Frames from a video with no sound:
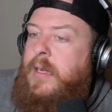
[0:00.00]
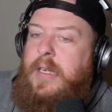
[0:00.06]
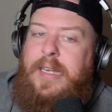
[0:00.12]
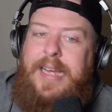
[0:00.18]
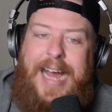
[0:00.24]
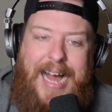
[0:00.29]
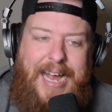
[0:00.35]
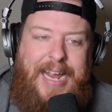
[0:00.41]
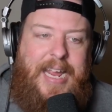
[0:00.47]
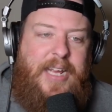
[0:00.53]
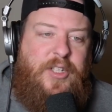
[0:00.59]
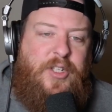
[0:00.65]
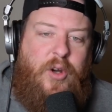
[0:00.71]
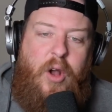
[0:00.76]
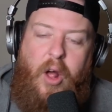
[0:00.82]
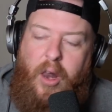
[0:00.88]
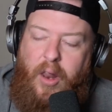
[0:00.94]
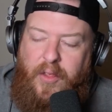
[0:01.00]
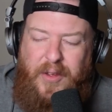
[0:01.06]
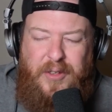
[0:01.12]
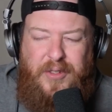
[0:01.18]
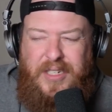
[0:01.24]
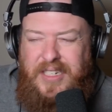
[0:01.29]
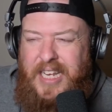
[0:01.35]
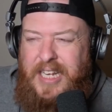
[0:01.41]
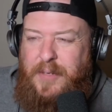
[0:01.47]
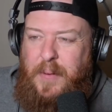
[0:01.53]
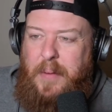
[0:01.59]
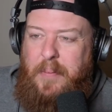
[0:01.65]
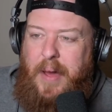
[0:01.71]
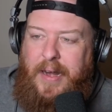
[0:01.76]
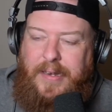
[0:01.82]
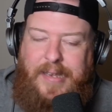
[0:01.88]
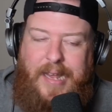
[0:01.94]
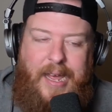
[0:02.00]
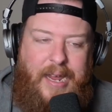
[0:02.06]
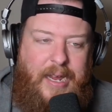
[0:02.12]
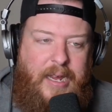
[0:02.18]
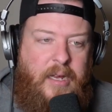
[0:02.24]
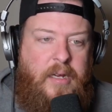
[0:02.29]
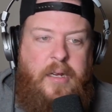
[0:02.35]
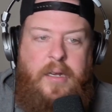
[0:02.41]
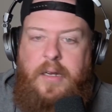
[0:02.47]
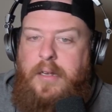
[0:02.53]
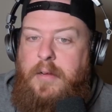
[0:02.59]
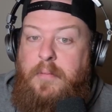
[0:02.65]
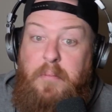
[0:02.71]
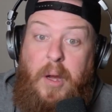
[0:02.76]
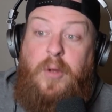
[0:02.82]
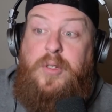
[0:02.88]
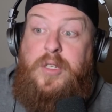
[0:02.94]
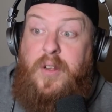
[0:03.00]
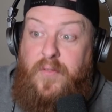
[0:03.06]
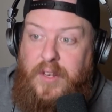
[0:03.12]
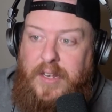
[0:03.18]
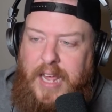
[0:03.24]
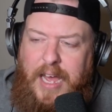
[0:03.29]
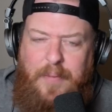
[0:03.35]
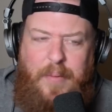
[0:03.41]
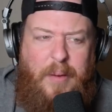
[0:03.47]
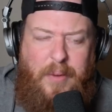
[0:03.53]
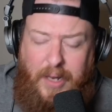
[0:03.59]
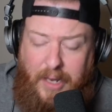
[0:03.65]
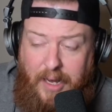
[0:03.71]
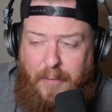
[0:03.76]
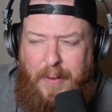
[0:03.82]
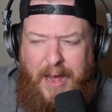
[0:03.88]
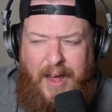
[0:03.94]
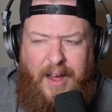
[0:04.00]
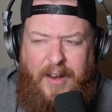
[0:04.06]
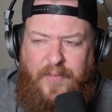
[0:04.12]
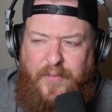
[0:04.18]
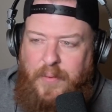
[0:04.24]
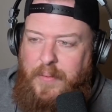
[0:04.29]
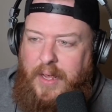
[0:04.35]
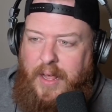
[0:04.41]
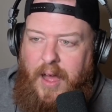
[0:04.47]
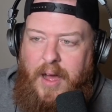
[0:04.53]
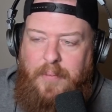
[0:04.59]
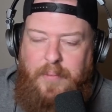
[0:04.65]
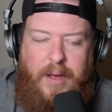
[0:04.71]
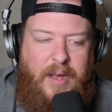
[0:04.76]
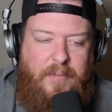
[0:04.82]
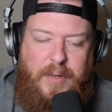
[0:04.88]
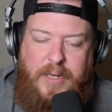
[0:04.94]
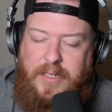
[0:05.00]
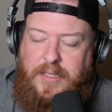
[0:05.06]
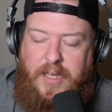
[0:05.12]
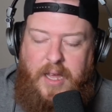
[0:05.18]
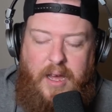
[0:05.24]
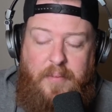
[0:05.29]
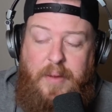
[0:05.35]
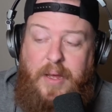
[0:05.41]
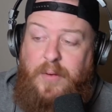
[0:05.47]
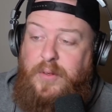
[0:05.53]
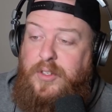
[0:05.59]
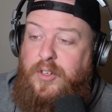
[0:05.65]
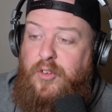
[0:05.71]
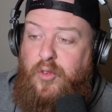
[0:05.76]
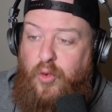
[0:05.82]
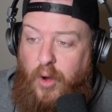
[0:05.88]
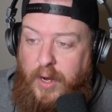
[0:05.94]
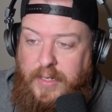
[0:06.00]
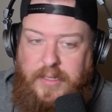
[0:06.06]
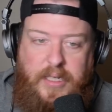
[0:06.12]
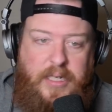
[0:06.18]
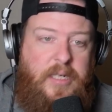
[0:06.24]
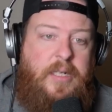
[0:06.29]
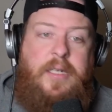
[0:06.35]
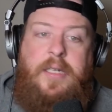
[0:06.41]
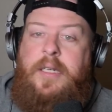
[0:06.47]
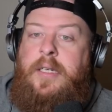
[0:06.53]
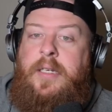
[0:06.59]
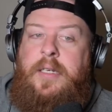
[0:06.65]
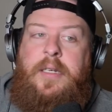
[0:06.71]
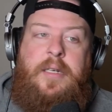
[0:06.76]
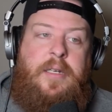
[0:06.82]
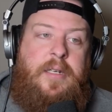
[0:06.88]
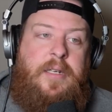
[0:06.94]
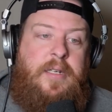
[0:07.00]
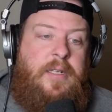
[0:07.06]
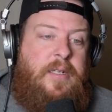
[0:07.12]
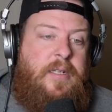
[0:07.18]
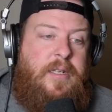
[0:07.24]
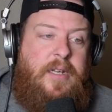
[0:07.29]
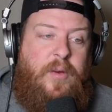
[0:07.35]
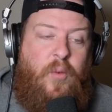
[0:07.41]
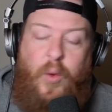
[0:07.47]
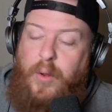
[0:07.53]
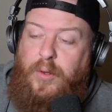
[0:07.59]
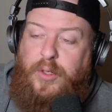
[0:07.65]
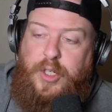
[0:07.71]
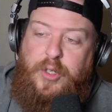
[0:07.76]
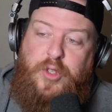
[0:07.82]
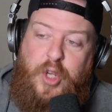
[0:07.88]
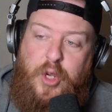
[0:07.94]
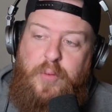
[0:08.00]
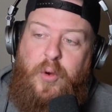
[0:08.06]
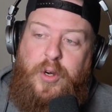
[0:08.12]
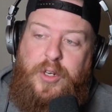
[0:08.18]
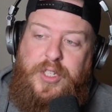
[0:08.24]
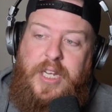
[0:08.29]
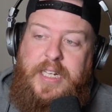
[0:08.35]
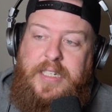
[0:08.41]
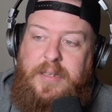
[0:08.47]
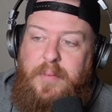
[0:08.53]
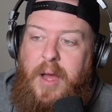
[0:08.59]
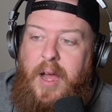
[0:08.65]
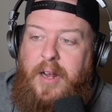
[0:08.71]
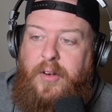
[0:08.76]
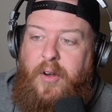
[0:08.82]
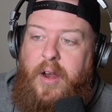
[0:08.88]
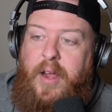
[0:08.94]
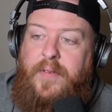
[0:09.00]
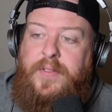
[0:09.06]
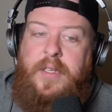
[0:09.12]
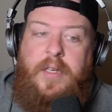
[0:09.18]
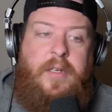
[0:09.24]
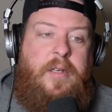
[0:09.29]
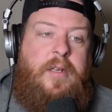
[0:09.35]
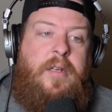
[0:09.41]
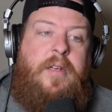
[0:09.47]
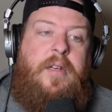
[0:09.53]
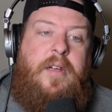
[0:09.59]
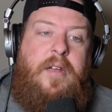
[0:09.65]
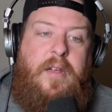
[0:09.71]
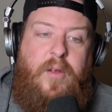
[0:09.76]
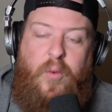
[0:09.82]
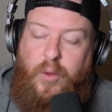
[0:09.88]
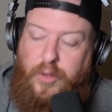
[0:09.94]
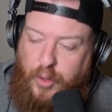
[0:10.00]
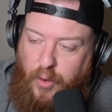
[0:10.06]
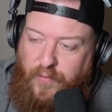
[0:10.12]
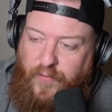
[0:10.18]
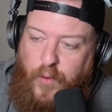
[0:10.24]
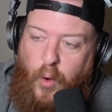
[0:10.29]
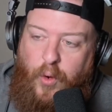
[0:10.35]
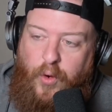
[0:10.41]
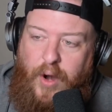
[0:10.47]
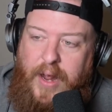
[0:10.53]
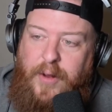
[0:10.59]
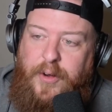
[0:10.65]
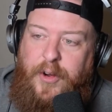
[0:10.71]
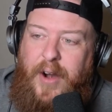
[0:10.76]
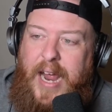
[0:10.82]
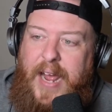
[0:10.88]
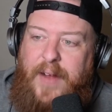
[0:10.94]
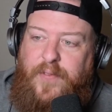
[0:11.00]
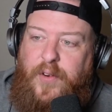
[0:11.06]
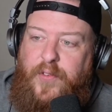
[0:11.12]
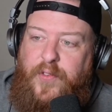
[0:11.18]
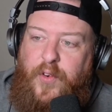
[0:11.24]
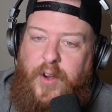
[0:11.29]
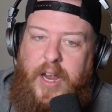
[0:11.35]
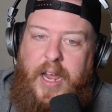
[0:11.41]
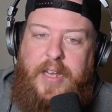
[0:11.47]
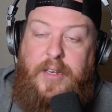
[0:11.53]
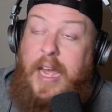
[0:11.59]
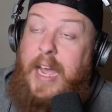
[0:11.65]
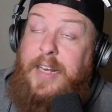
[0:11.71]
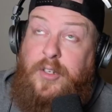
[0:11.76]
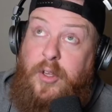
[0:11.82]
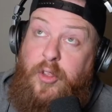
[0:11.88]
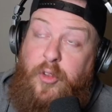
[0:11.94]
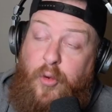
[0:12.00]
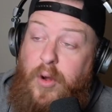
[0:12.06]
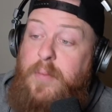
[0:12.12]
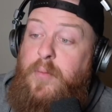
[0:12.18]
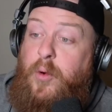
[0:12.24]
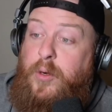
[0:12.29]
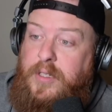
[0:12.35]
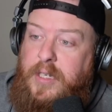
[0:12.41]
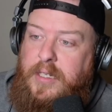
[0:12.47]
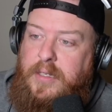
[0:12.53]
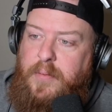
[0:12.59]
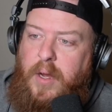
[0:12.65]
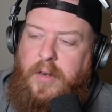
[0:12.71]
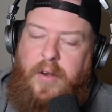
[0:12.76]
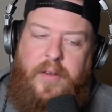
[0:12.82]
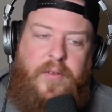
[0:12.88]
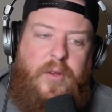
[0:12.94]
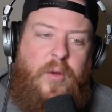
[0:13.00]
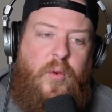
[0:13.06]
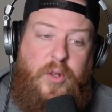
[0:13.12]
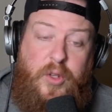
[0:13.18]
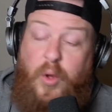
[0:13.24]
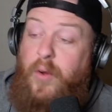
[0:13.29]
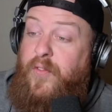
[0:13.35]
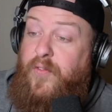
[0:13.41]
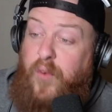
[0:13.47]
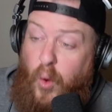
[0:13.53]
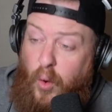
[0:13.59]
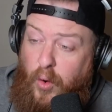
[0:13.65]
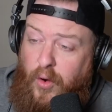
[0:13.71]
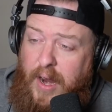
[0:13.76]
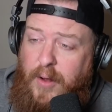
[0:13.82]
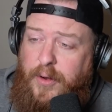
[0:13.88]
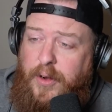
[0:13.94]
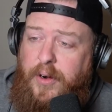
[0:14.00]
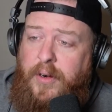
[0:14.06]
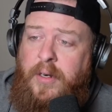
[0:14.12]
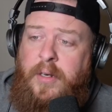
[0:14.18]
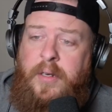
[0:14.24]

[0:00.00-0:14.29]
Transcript: I answer all of those. It takes me about a day. Most of the time, I'm a little behind from the combine because the combine was crazy. We will do 2 more sets of mock drafts. We'll do a 4-rounder after free agent. Actually, 3 more sets of mock drafts. We'll do a 4-rounder